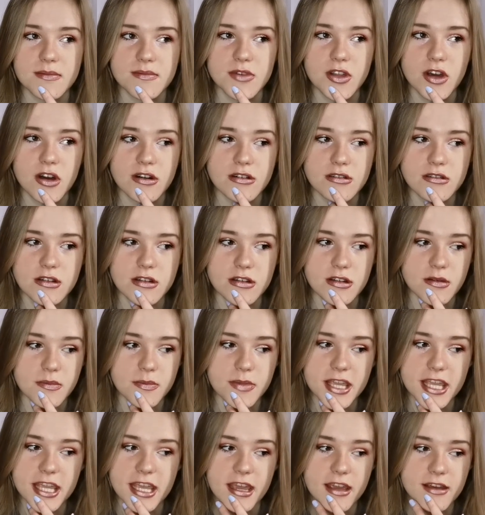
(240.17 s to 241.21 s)
I'm not gonna
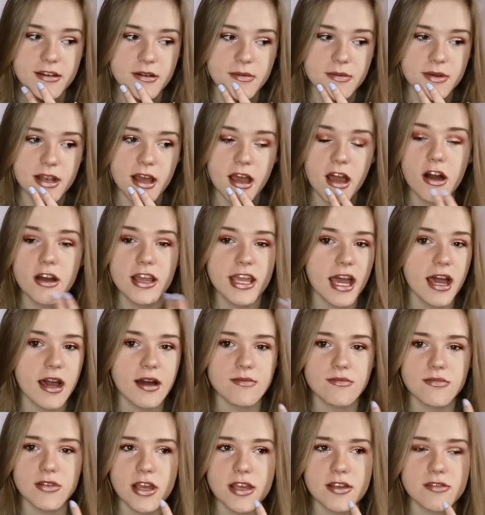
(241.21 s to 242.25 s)
be here and be like, oh yeah,
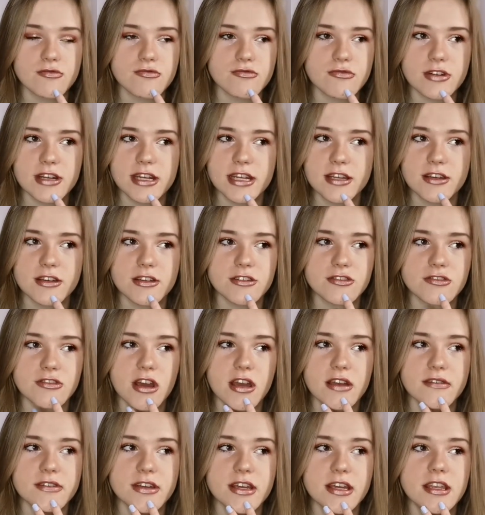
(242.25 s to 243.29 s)
I'm like really good at
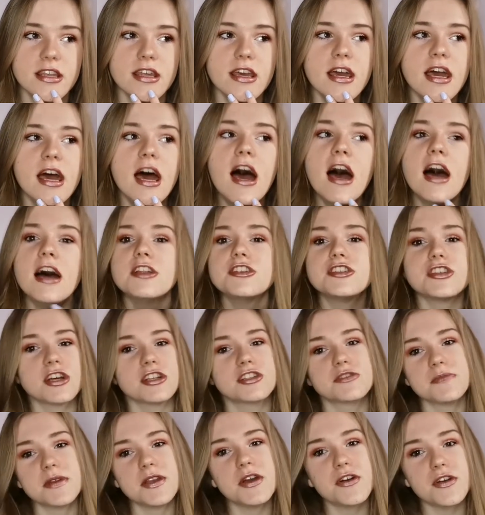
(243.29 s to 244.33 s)
driving.
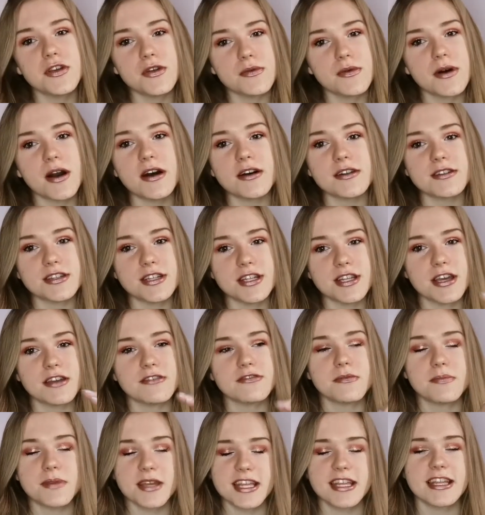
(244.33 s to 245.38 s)
Judge me all you want, you know,
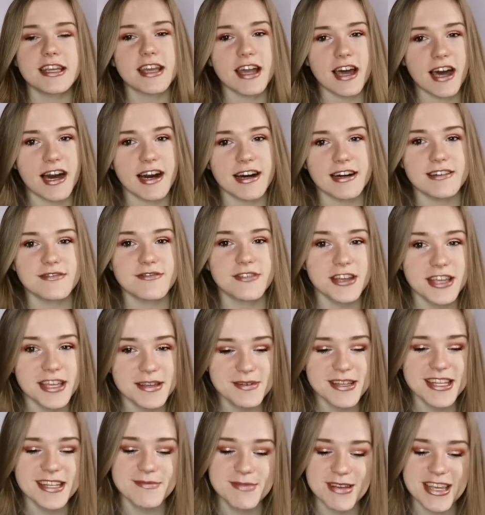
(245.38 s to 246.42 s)
for being
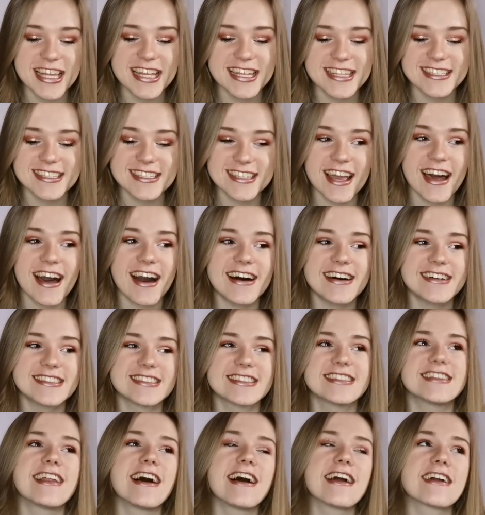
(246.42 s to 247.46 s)
into
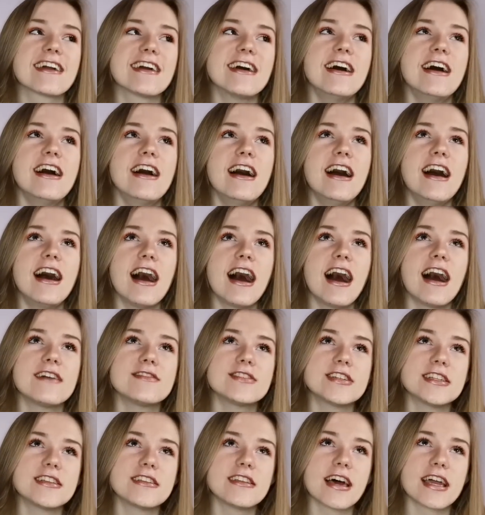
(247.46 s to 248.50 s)
cars and like
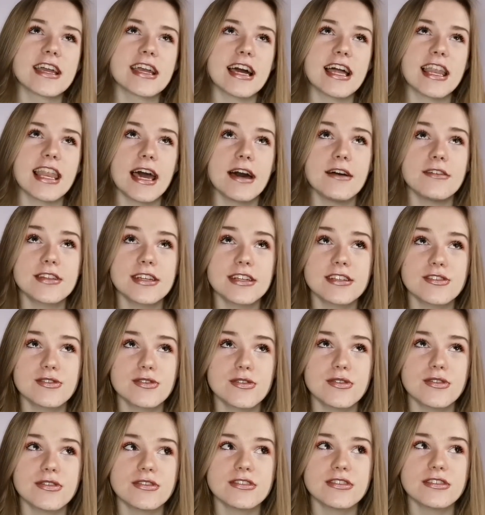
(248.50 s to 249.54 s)
having like a loud
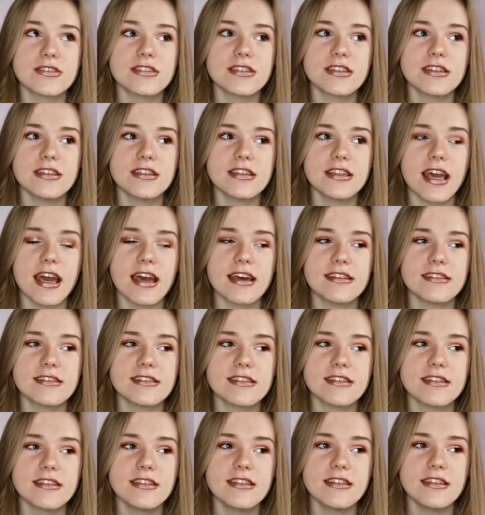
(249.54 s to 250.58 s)
exhaust,
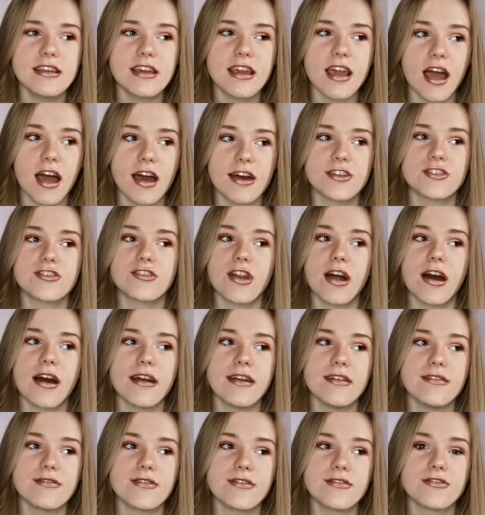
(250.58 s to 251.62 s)
yet you can't
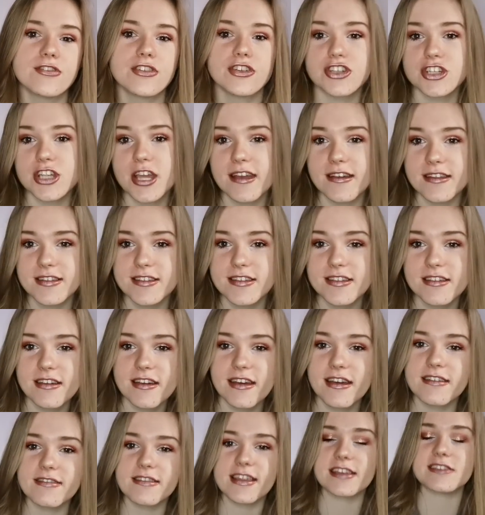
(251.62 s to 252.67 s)
drive for shit.
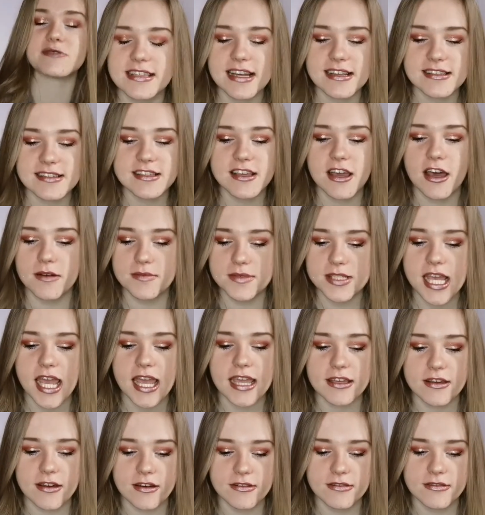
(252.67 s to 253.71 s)
And that's the
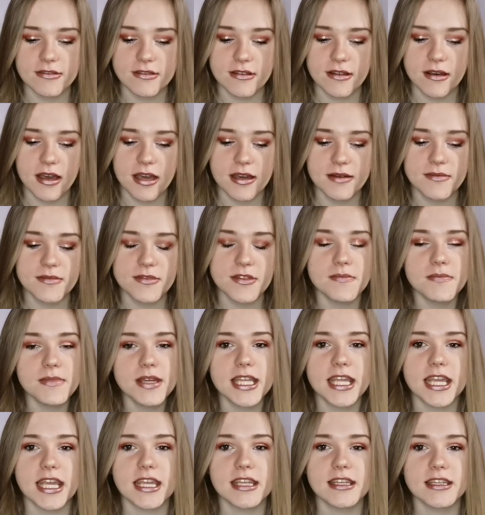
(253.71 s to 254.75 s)
update on the
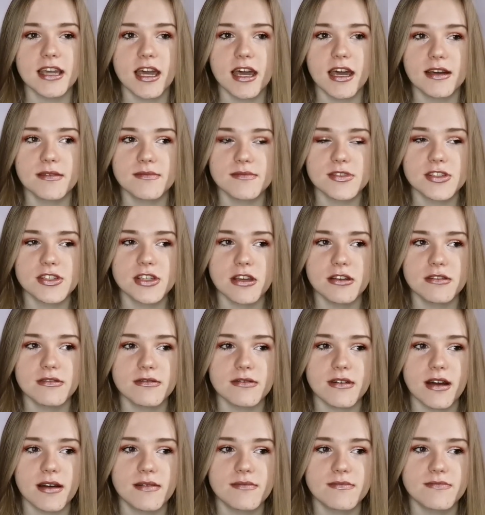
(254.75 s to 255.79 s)
Mini. So
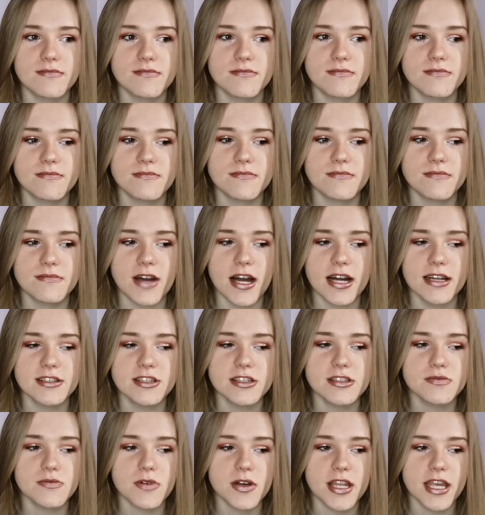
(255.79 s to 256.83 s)
I
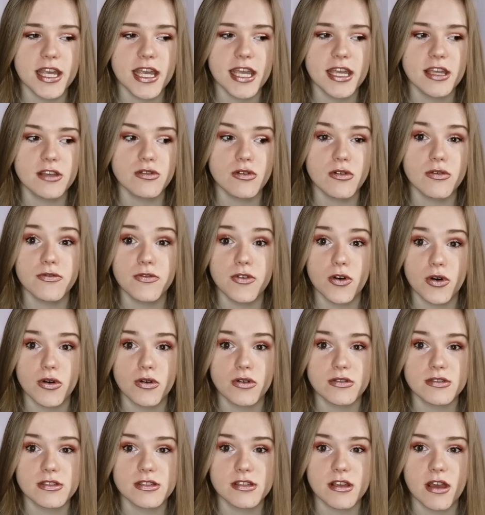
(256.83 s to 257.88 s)
just want to hear your
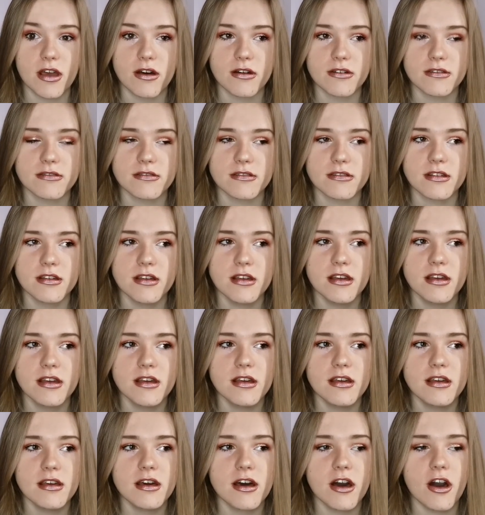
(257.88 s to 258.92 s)
thoughts on
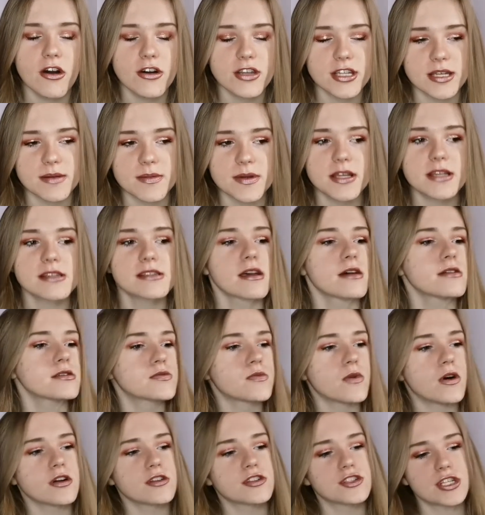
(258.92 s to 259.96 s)
it, because I
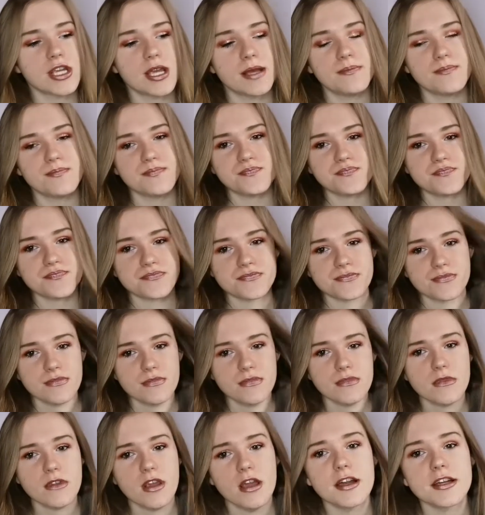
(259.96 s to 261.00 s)
was watching,
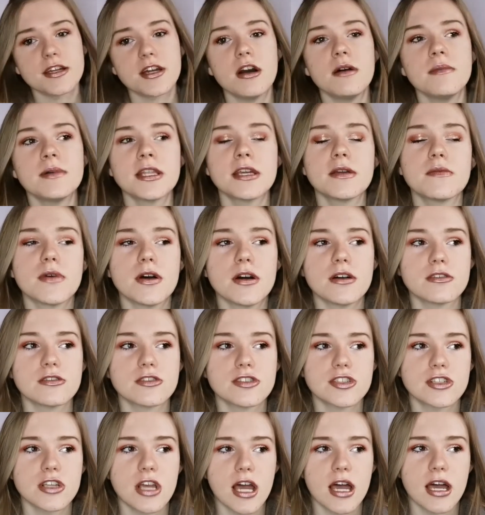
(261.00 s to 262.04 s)
I commonly
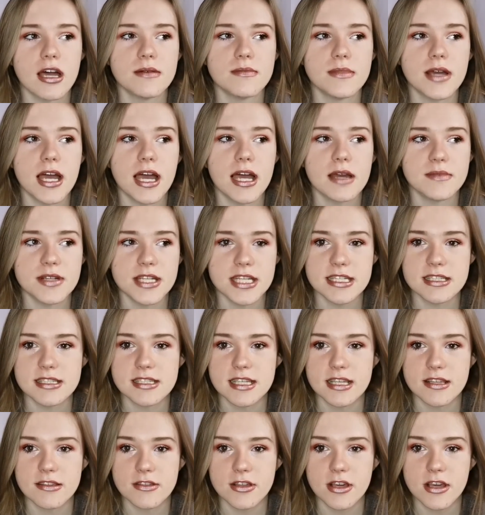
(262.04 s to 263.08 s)
watch Emily
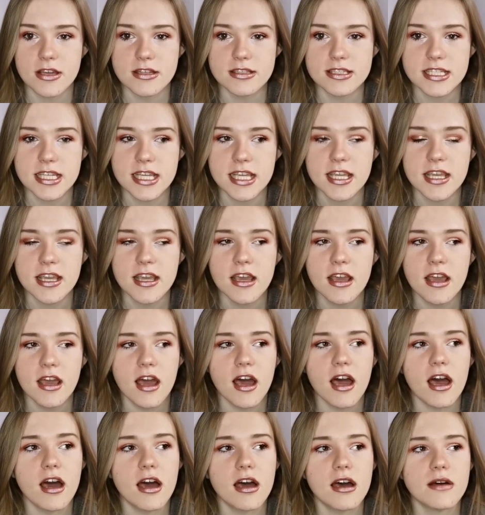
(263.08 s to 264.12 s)
C30.
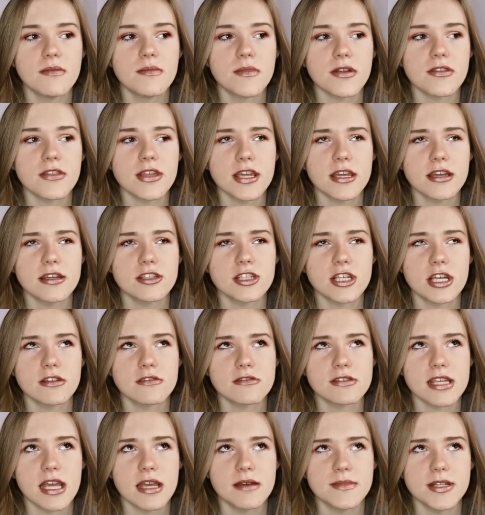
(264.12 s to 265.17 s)
I think her
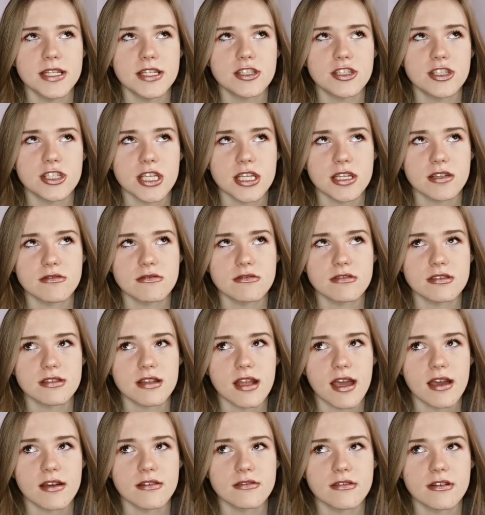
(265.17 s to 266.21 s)
channel's Emily Shields
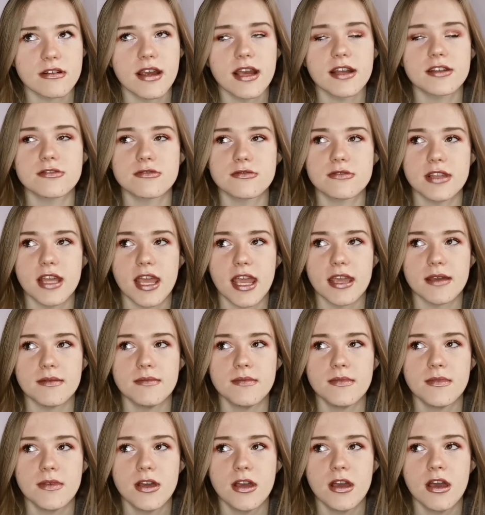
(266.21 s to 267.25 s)
now, her actual name.
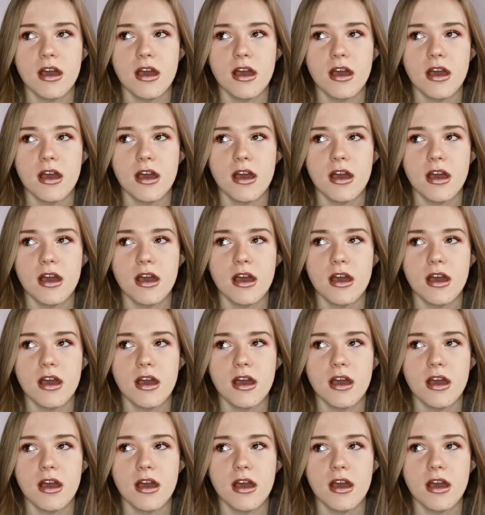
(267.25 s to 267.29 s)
